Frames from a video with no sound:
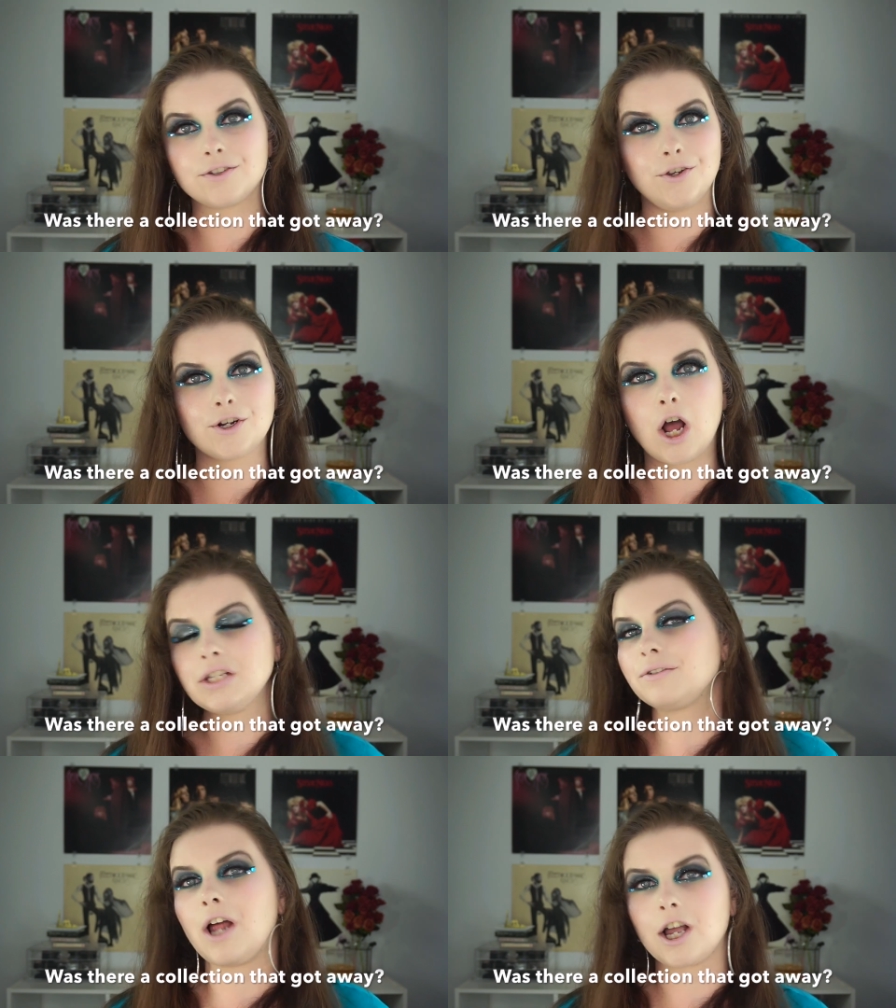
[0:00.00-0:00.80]
So you could
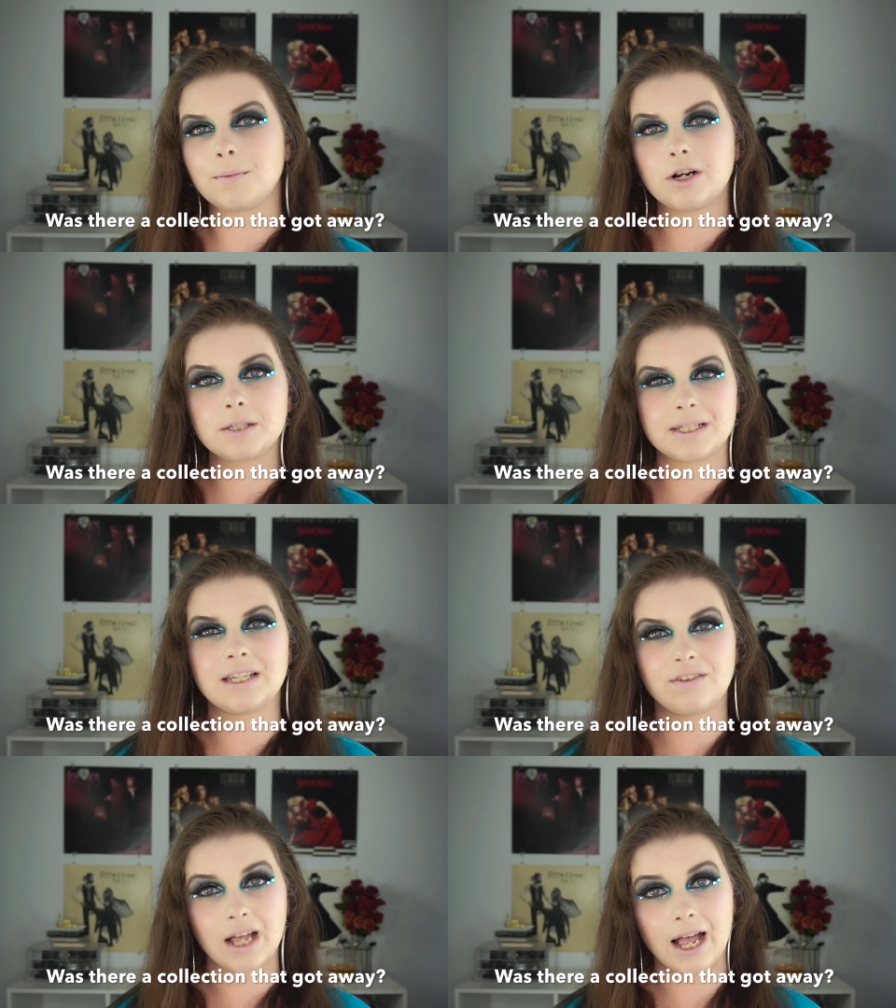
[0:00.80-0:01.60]
also talk about a
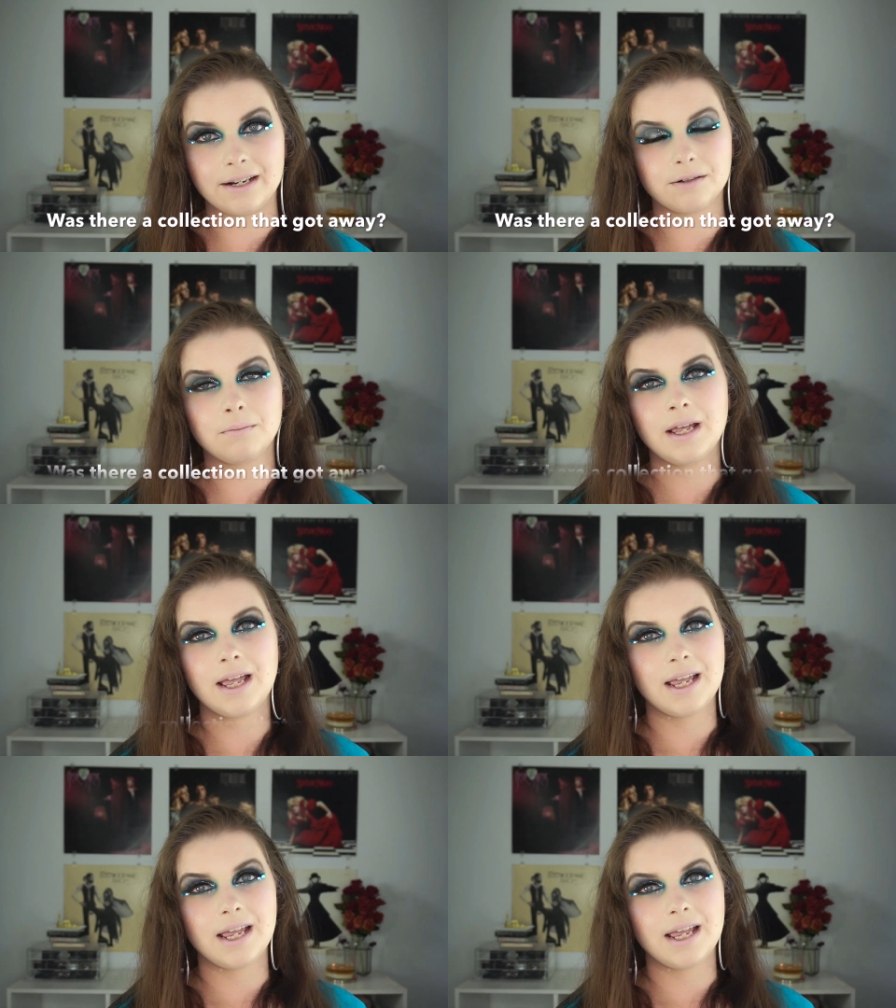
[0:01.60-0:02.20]
specific item